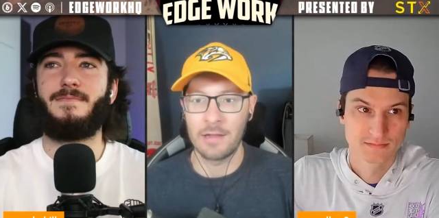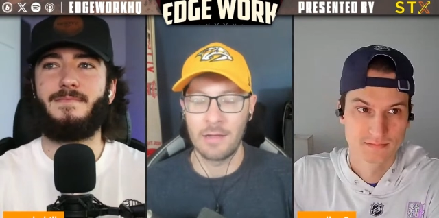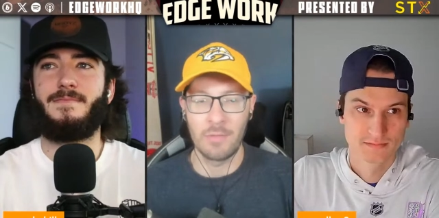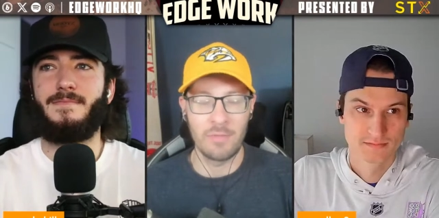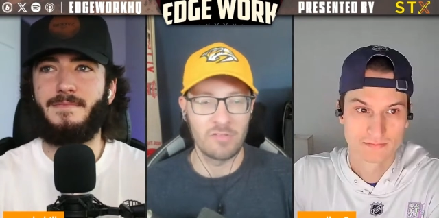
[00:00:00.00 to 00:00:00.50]

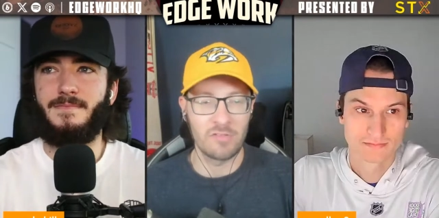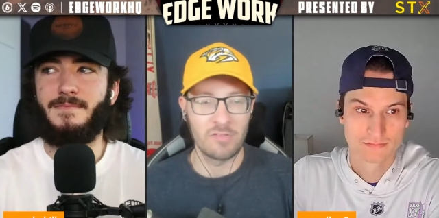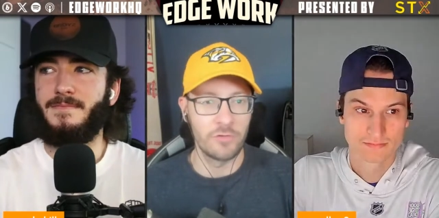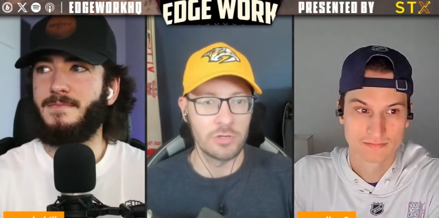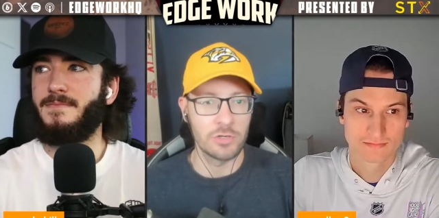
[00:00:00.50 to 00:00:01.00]
Speaker 1: uh, maybe some
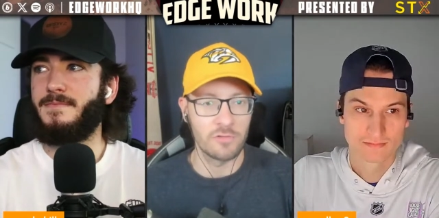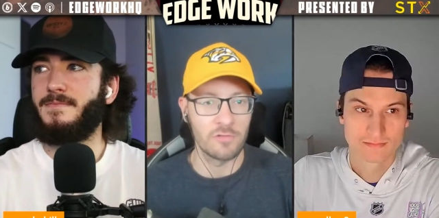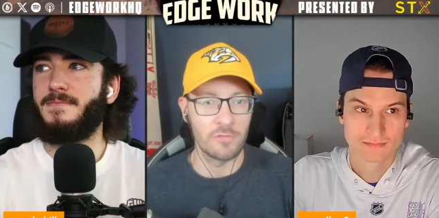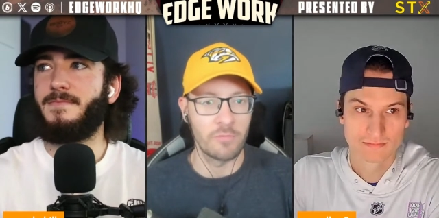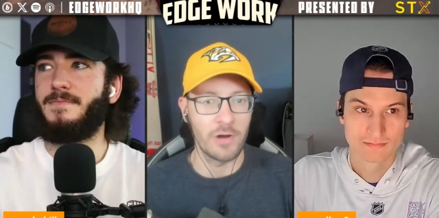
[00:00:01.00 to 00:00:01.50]
futures
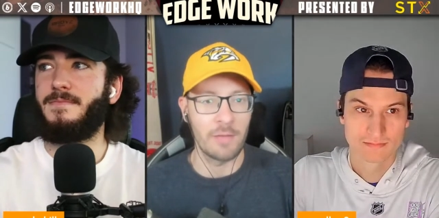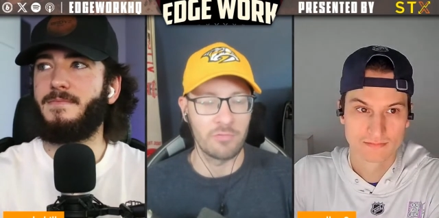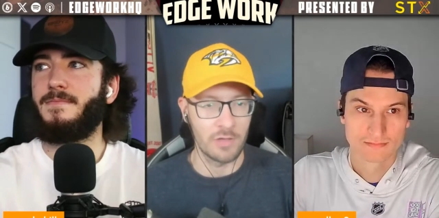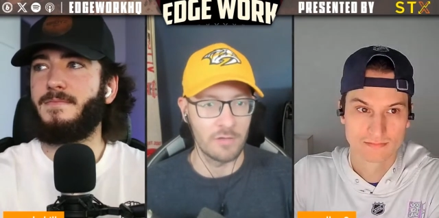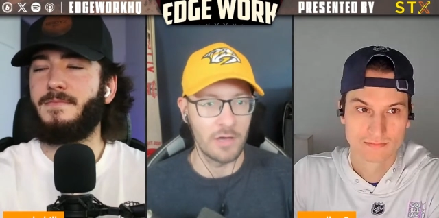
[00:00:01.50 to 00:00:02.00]
and some props
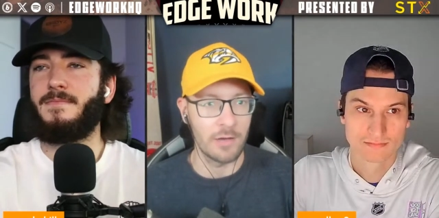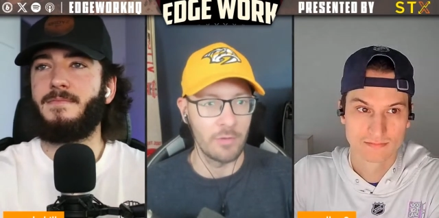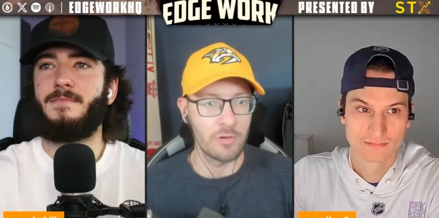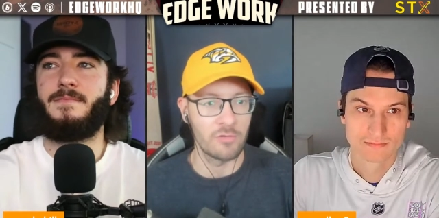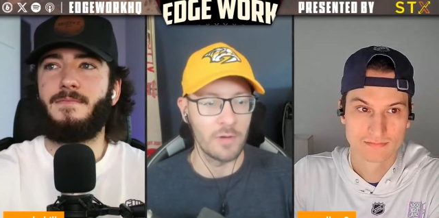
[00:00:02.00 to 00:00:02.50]
we can talk
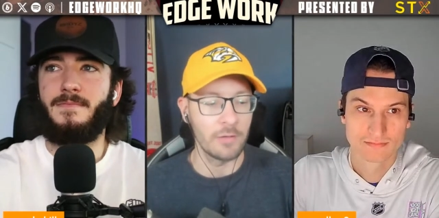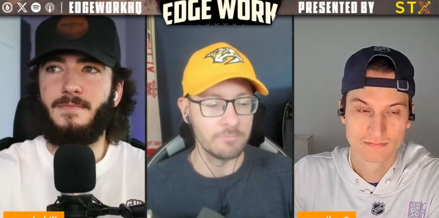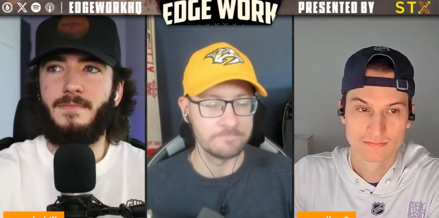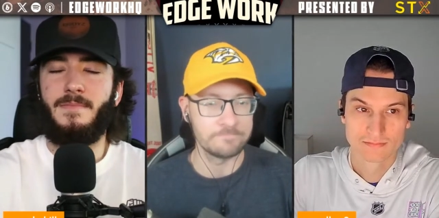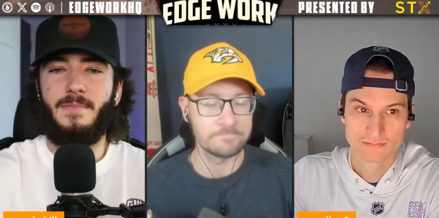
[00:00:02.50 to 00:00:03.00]
about as well.
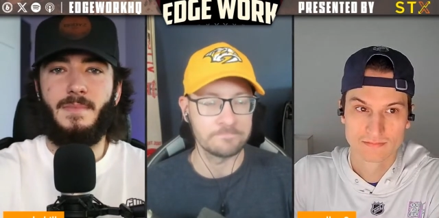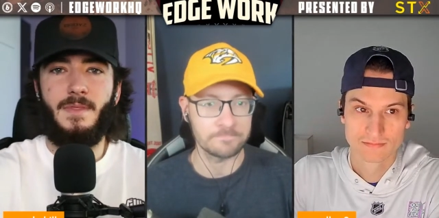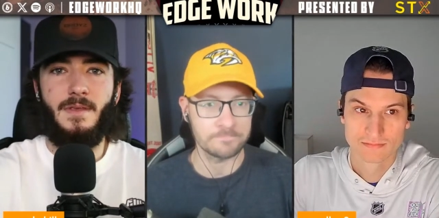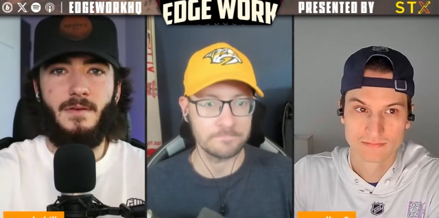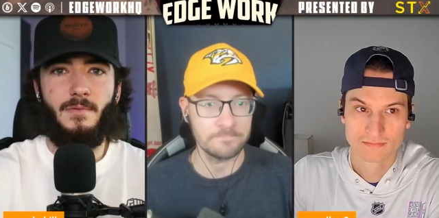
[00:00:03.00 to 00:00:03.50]

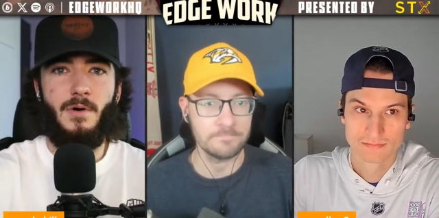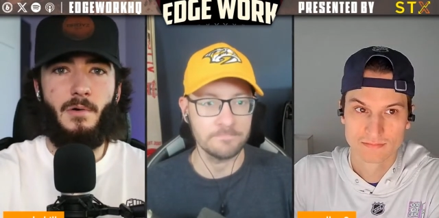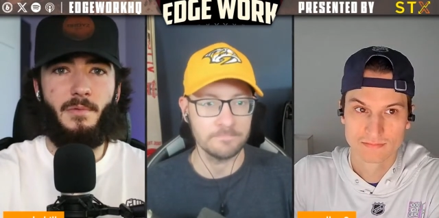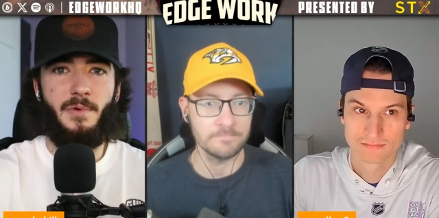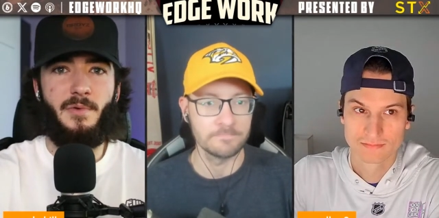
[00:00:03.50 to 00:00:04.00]

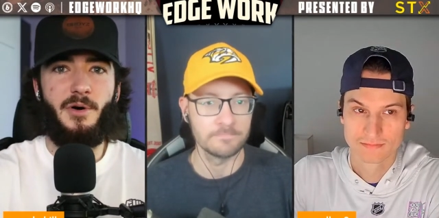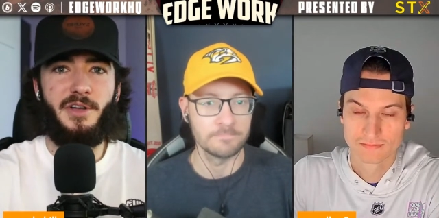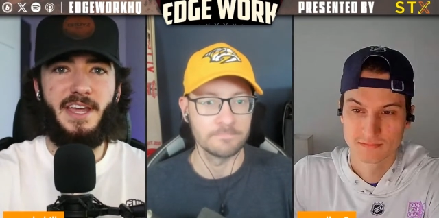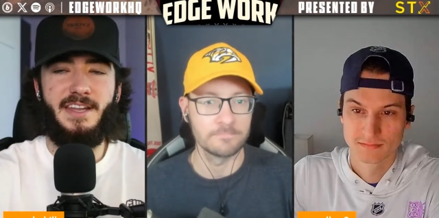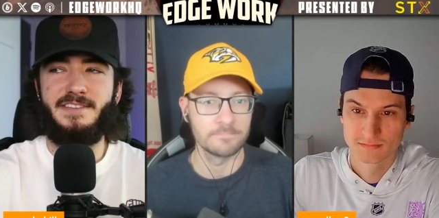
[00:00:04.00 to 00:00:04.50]
Speaker 2: Well, we will
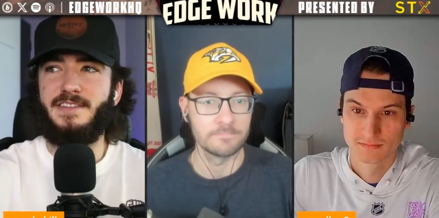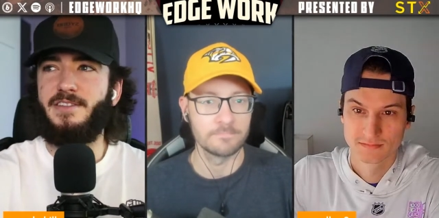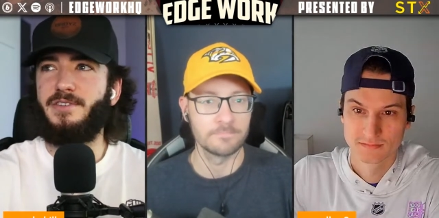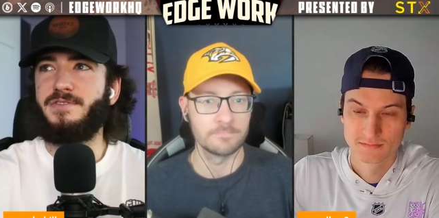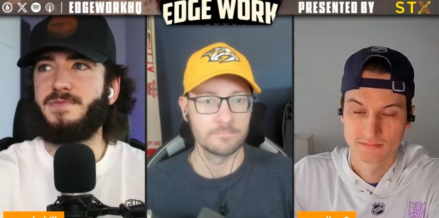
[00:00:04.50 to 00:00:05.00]
get into
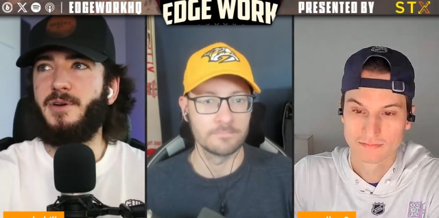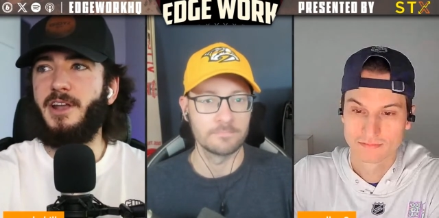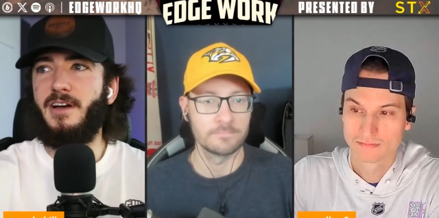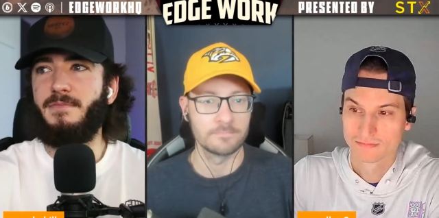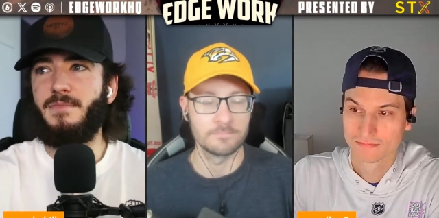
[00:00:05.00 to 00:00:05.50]
those,
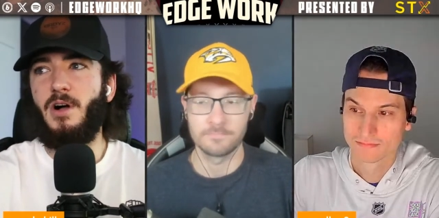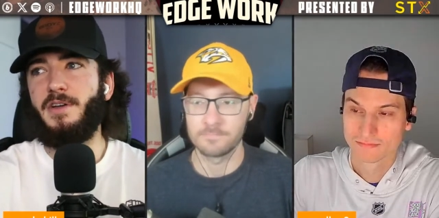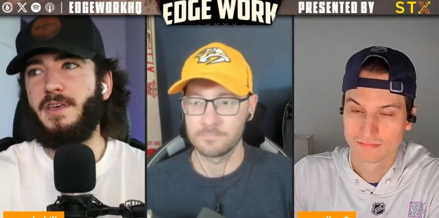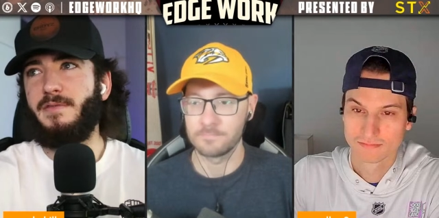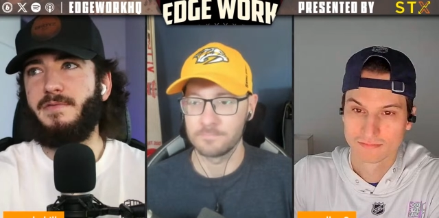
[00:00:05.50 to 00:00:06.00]
but I'll
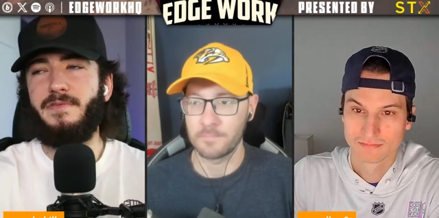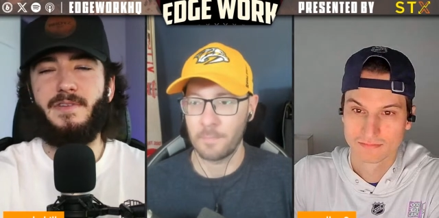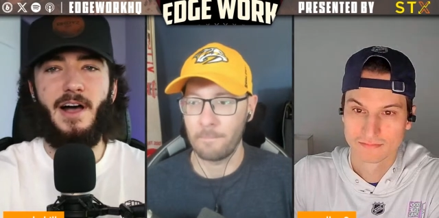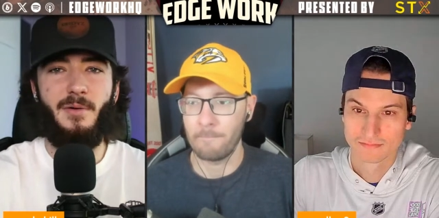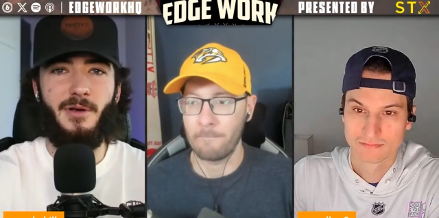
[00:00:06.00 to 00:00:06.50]
give
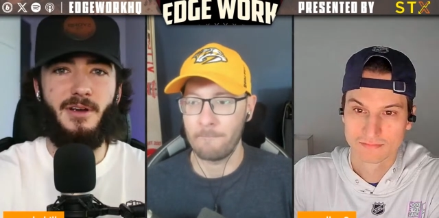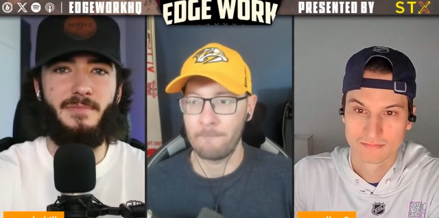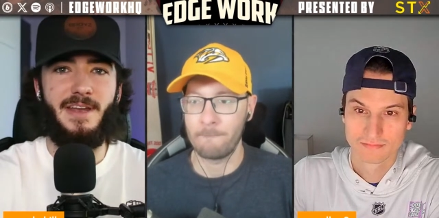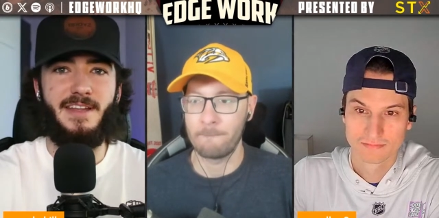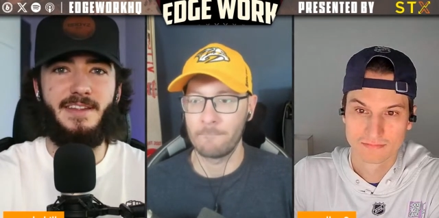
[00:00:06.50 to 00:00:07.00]
Alber a
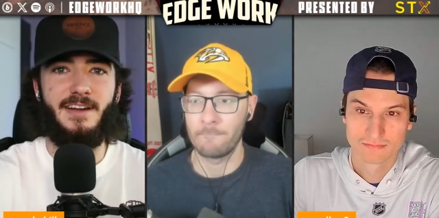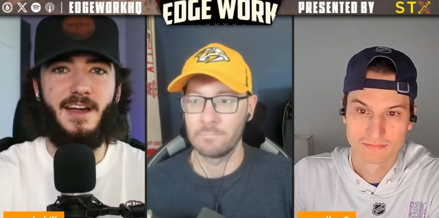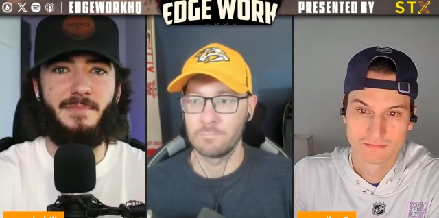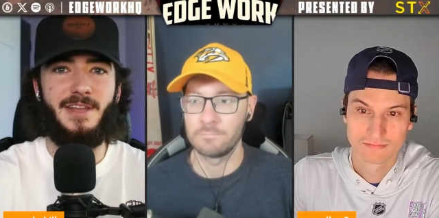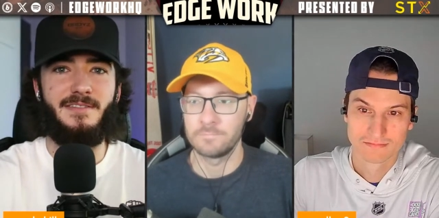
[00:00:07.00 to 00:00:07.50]
minute
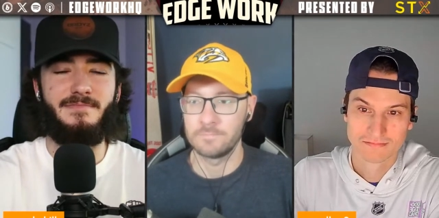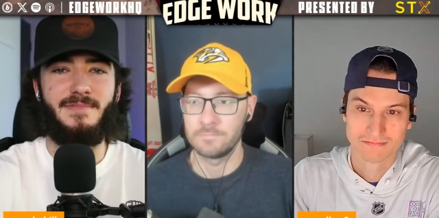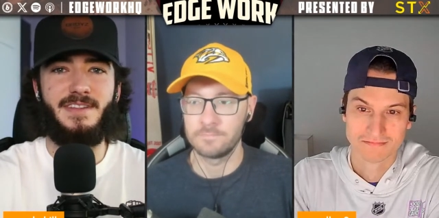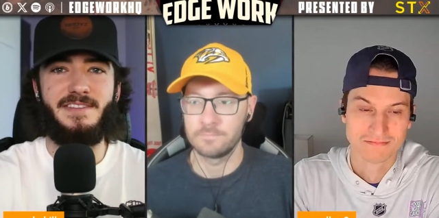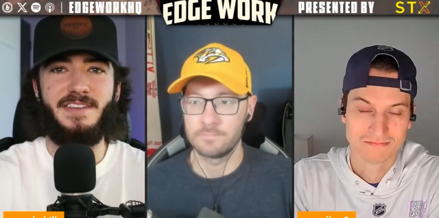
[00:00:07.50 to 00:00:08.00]
there. I
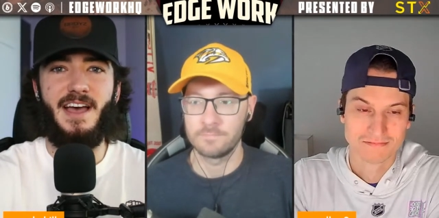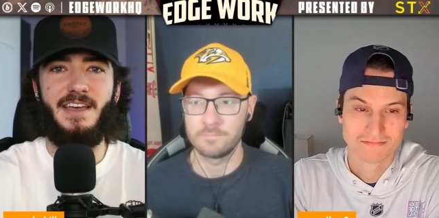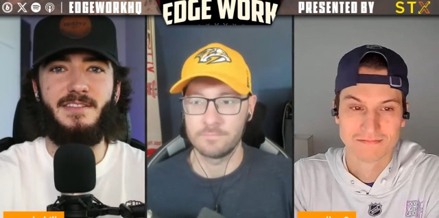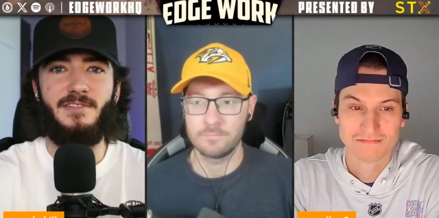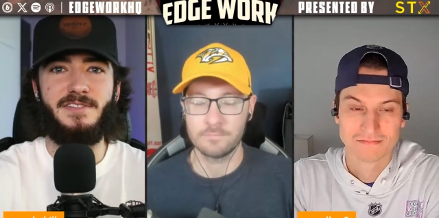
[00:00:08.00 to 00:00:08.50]
mean, this
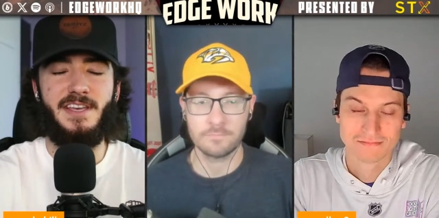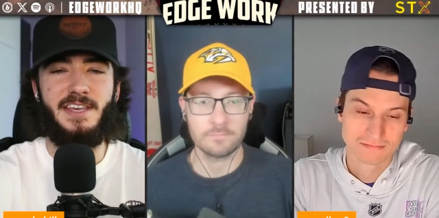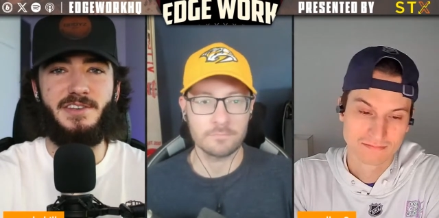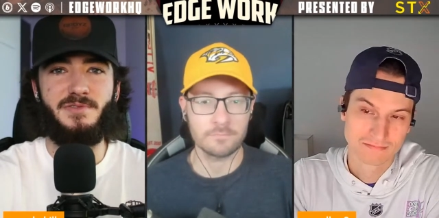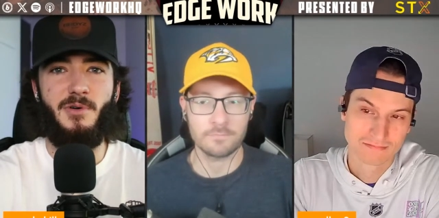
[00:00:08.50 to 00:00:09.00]
guy looks like
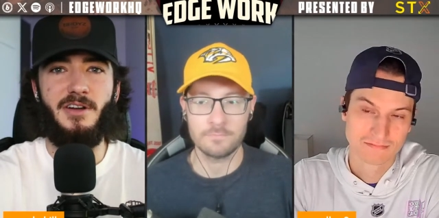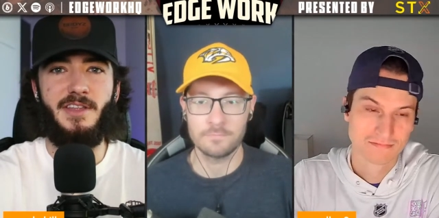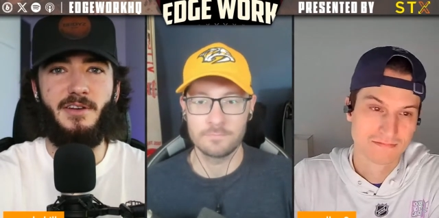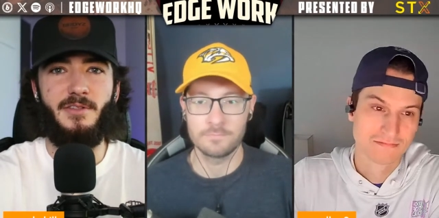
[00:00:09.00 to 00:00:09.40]
he just walked out of